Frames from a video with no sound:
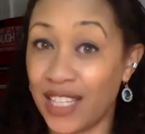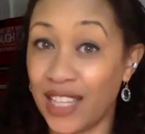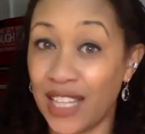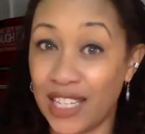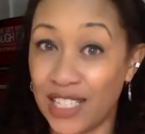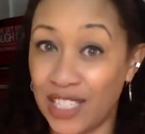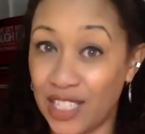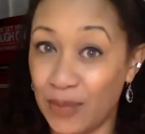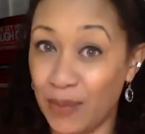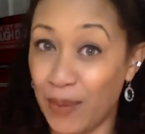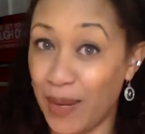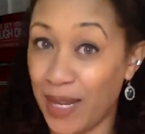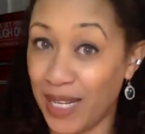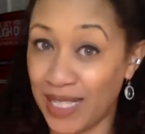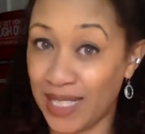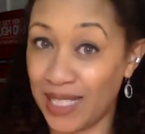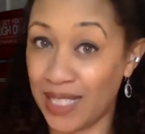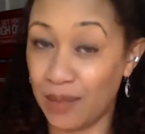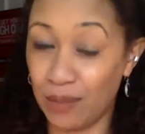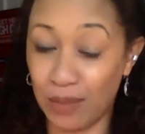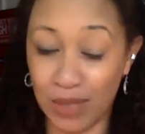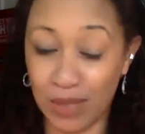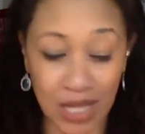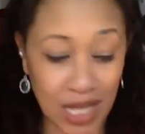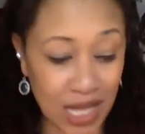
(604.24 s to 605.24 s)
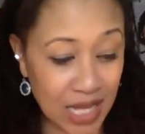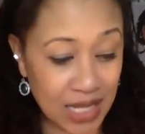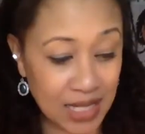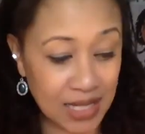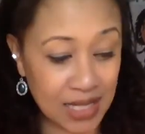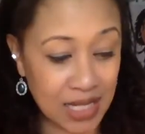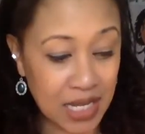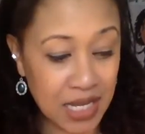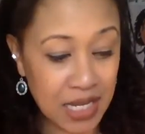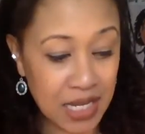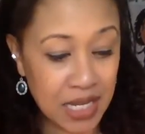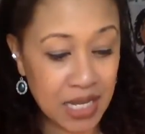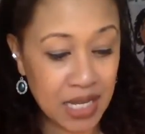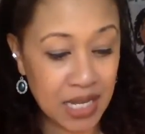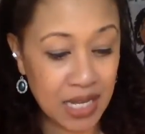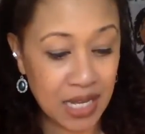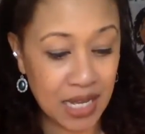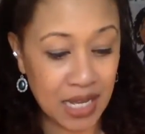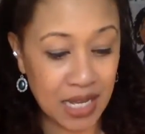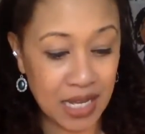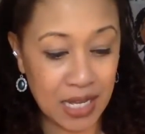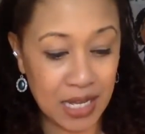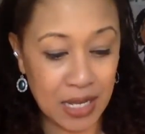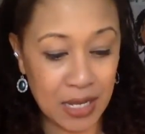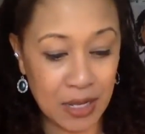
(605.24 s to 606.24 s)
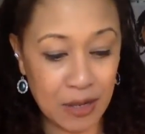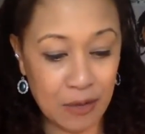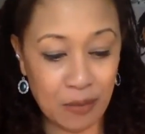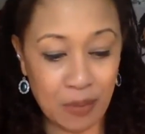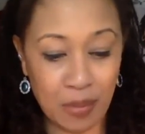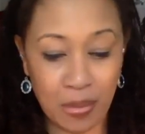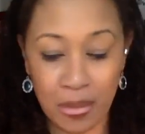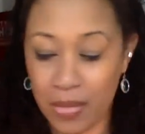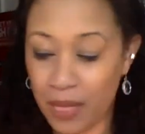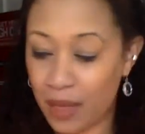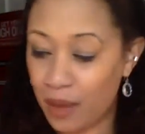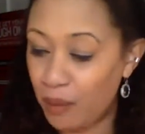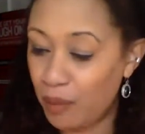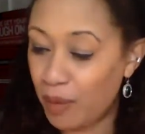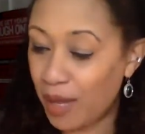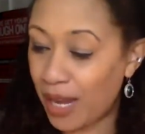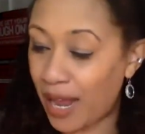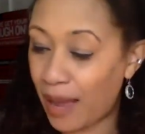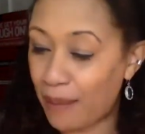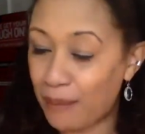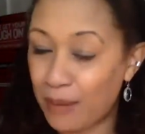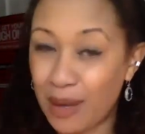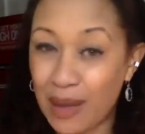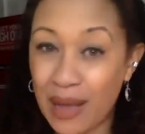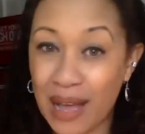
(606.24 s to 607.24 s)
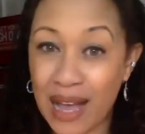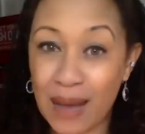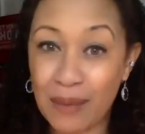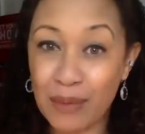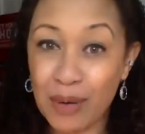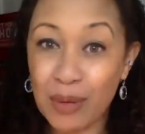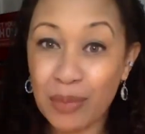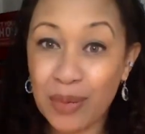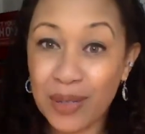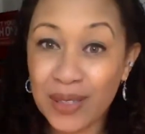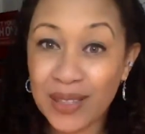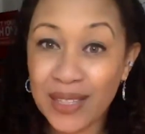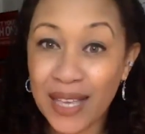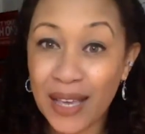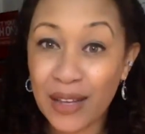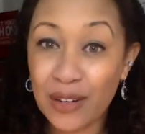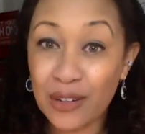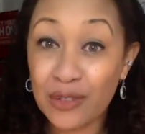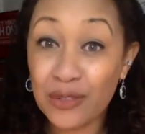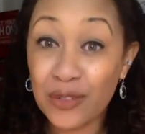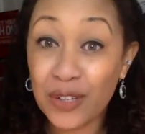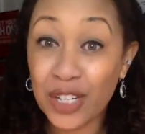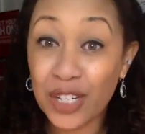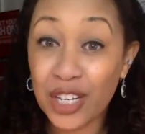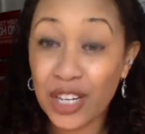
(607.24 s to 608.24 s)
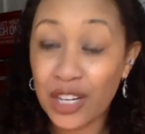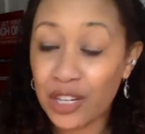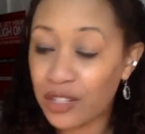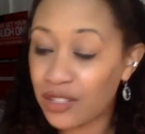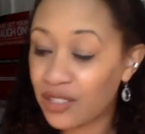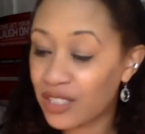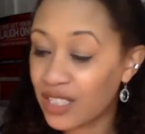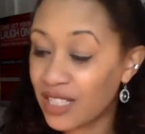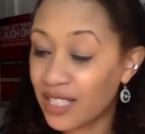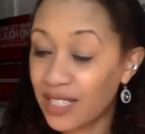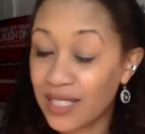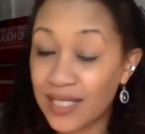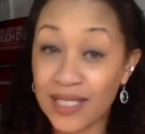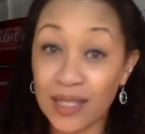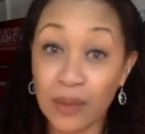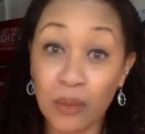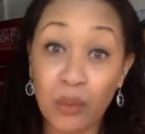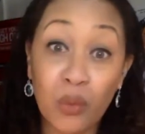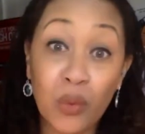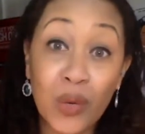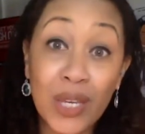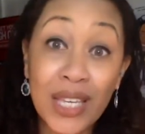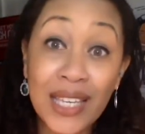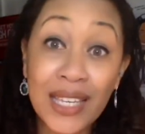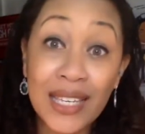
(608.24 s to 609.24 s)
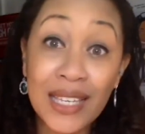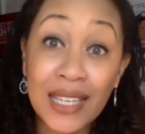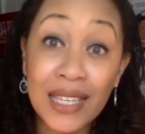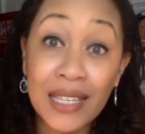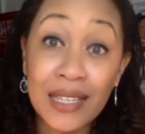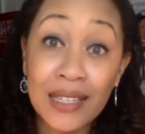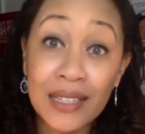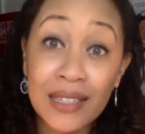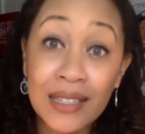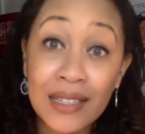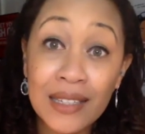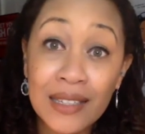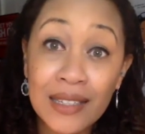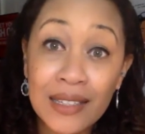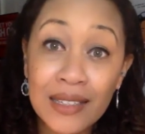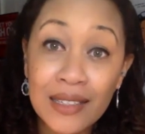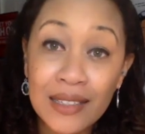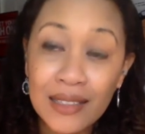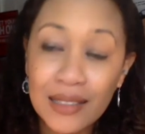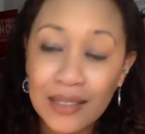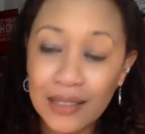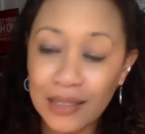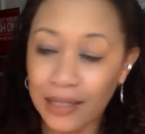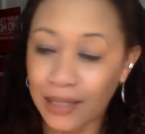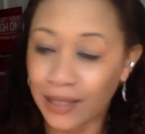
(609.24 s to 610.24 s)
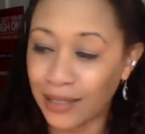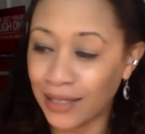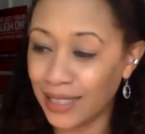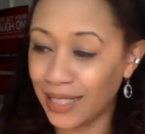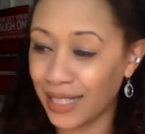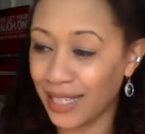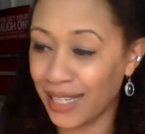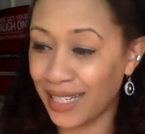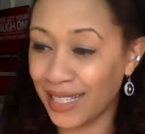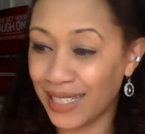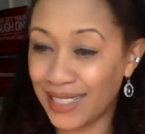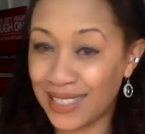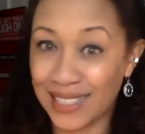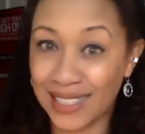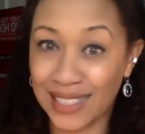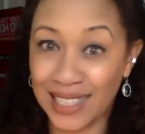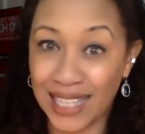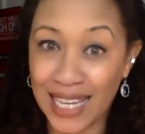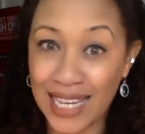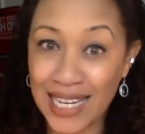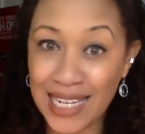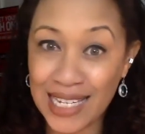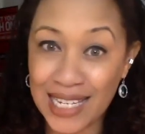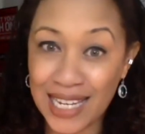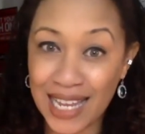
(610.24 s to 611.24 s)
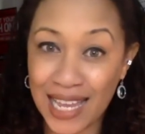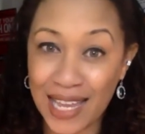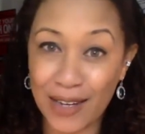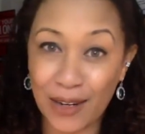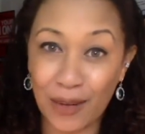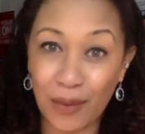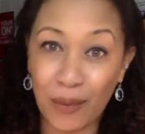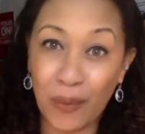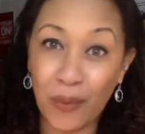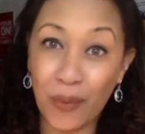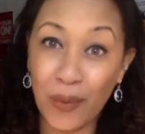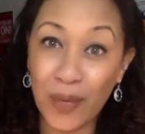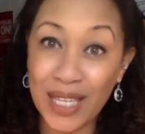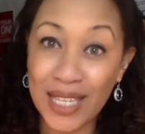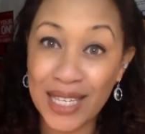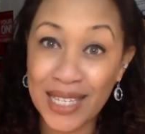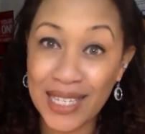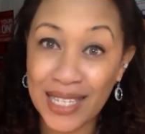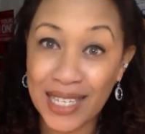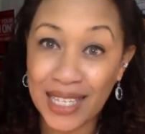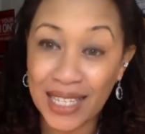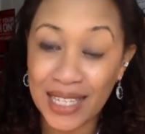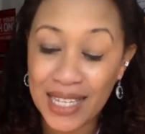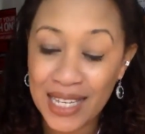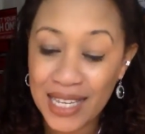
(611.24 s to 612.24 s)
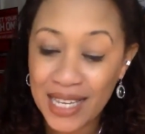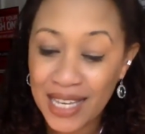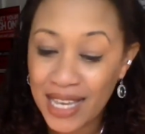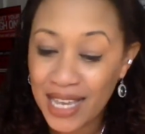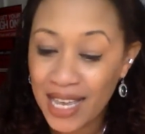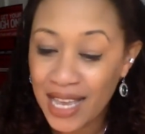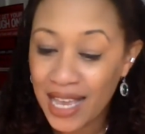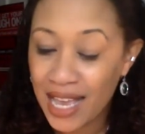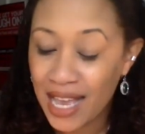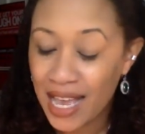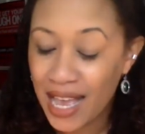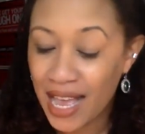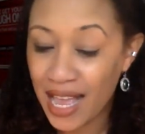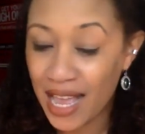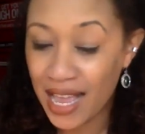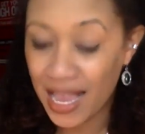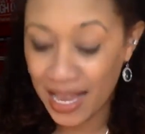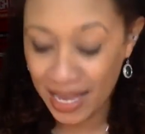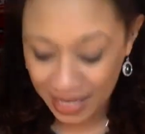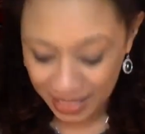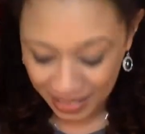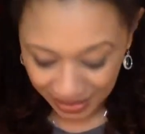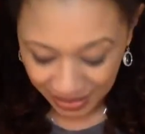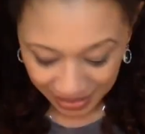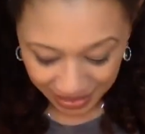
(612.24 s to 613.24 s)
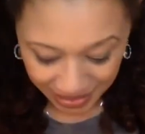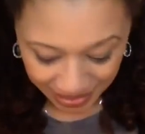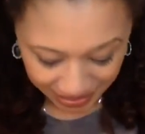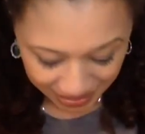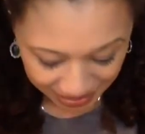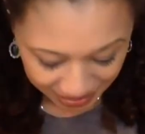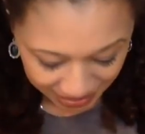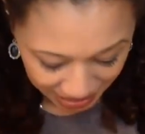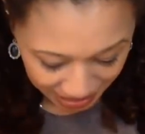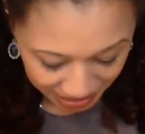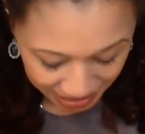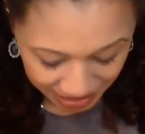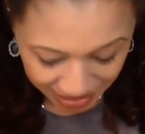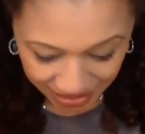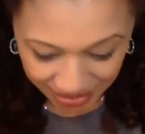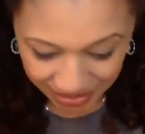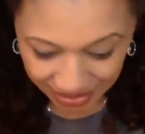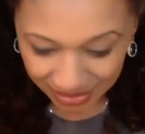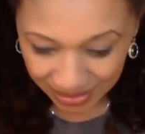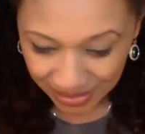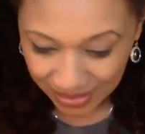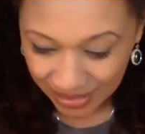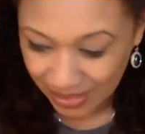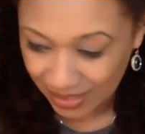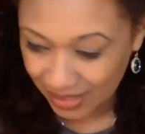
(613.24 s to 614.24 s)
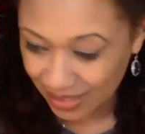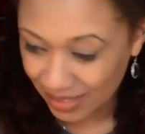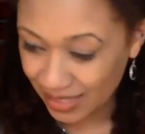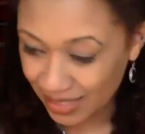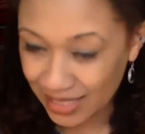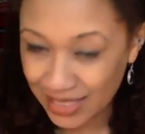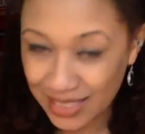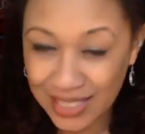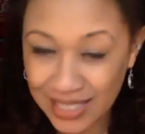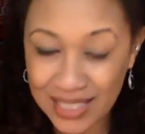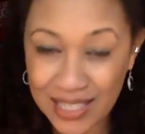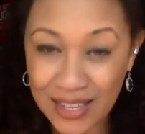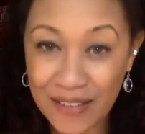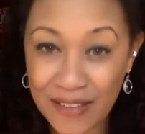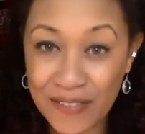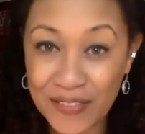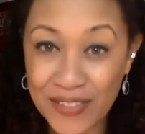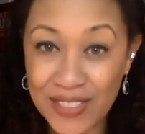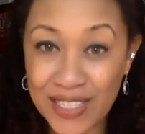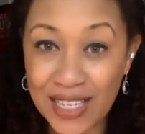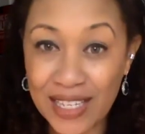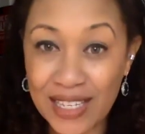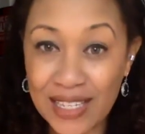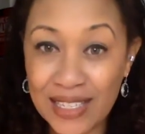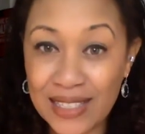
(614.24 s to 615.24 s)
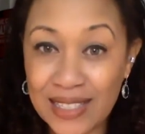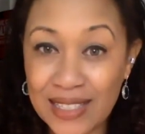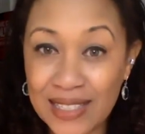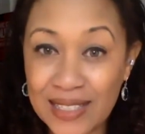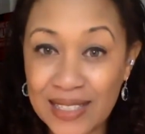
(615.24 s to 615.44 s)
that she meant and symbolized. Um, but I'm a, I'm a put that over here because I'm weak. It's late and I'm weak. And like I said, this is, this stuff takes